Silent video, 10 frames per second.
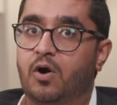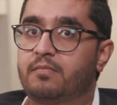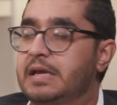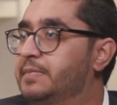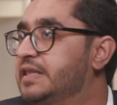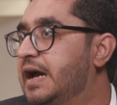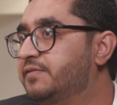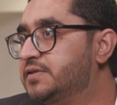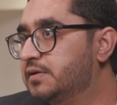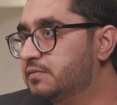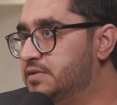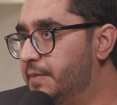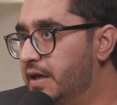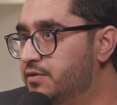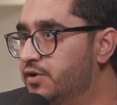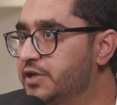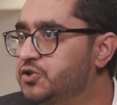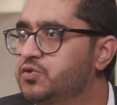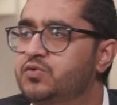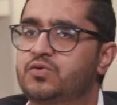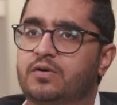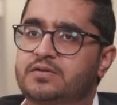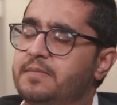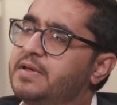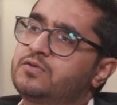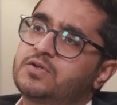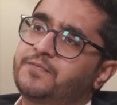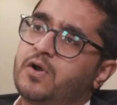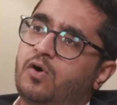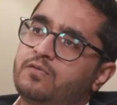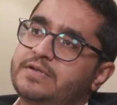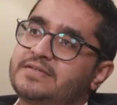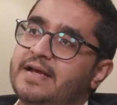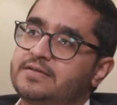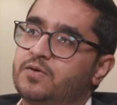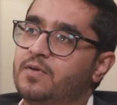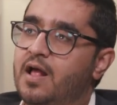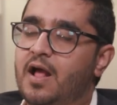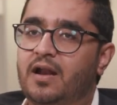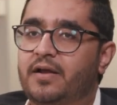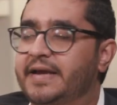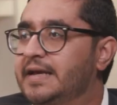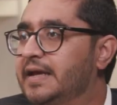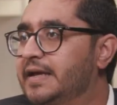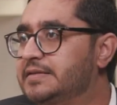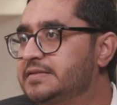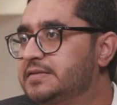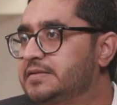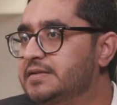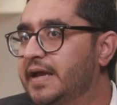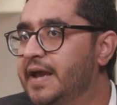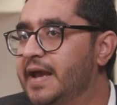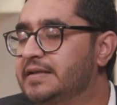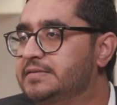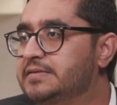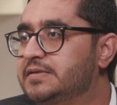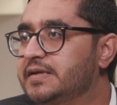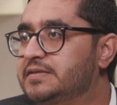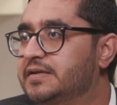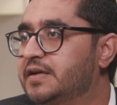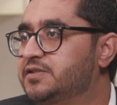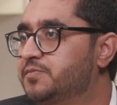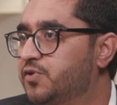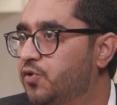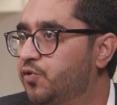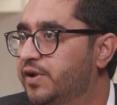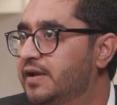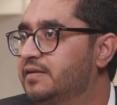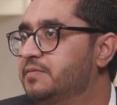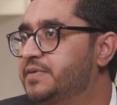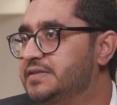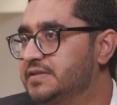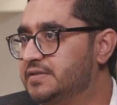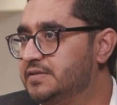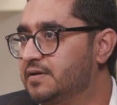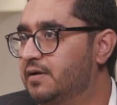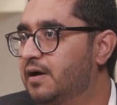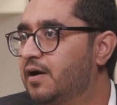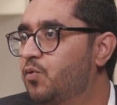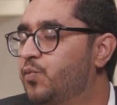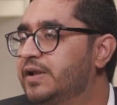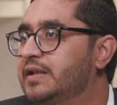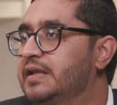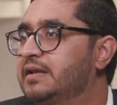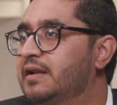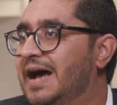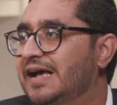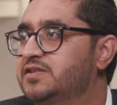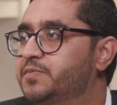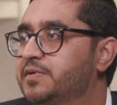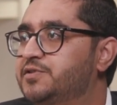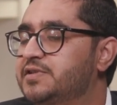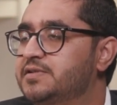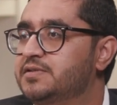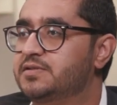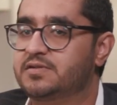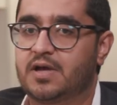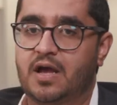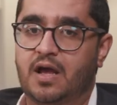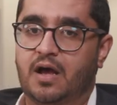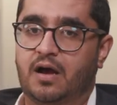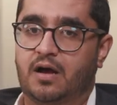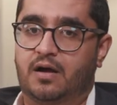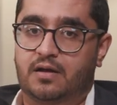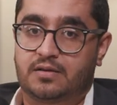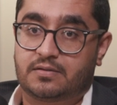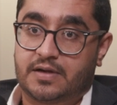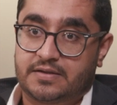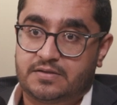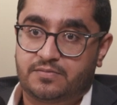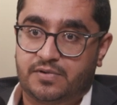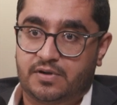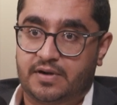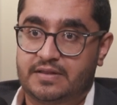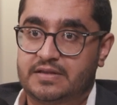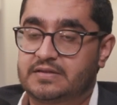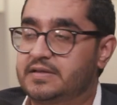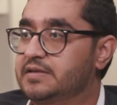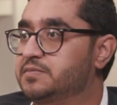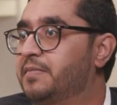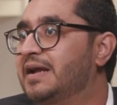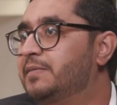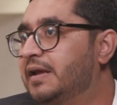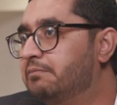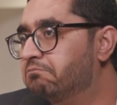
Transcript: Or maybe they have some other issue or something. So we are always there. So look, it's a customer oriented business. We need as much as the customer in these things might be.